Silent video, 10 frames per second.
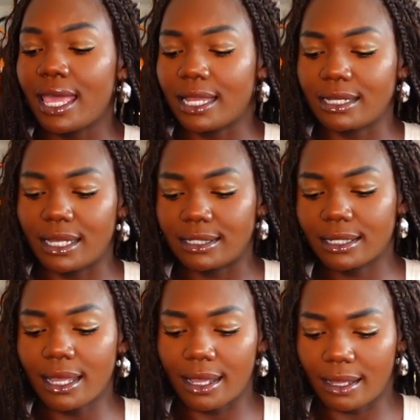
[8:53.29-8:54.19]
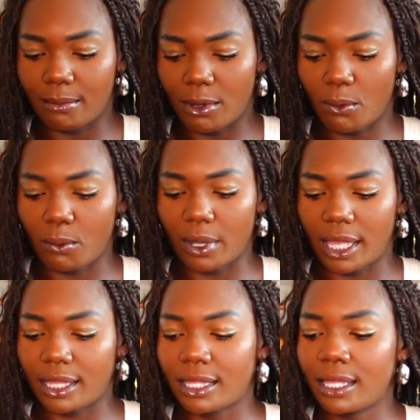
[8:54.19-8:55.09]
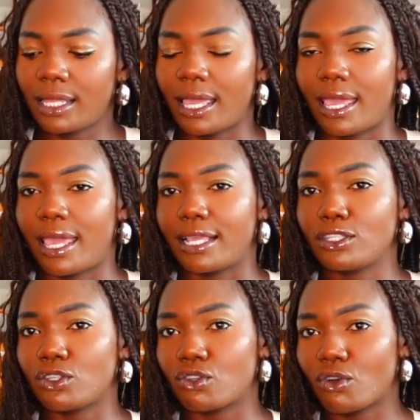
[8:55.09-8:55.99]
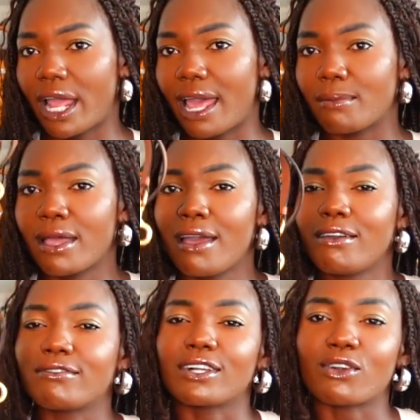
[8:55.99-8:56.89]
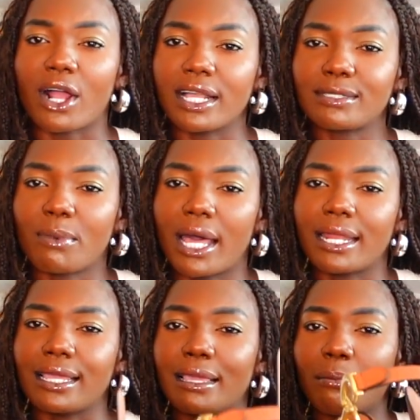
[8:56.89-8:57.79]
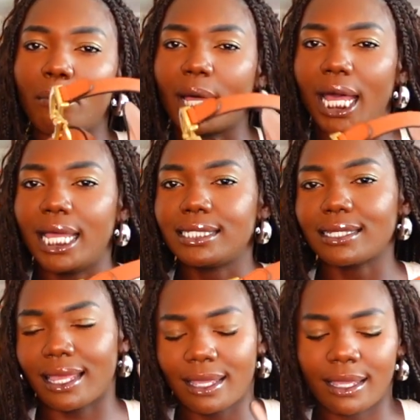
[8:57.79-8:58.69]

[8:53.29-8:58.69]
It does come with a strap for crossbody, but